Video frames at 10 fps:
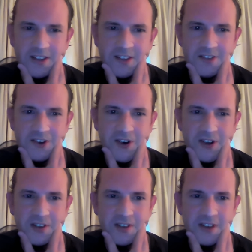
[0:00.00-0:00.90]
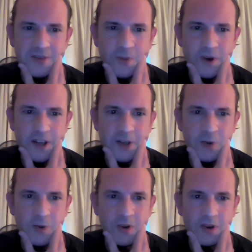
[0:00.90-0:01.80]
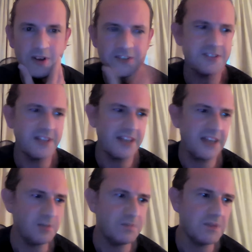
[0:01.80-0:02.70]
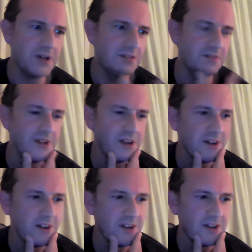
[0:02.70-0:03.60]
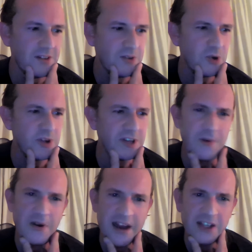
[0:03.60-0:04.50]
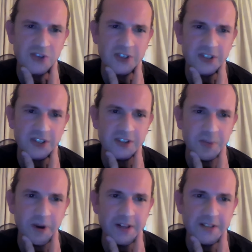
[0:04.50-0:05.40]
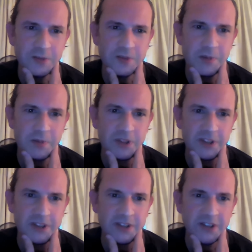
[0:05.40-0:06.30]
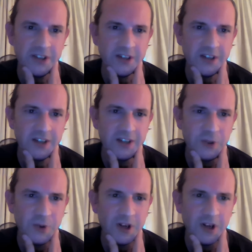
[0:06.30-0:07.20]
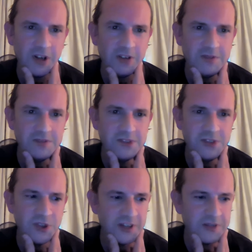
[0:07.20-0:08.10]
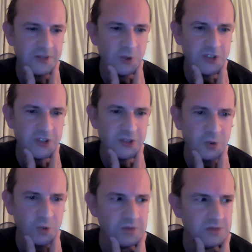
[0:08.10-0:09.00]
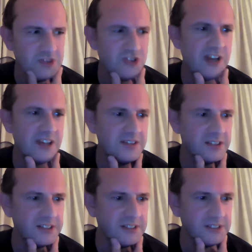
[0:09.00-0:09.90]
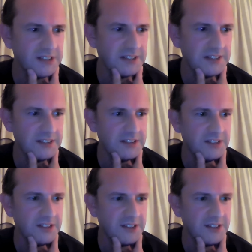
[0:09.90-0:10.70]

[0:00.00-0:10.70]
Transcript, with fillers: This is not healthy, where you are singing and, and talking about hatred and despising people, and you are looking forward to genocide and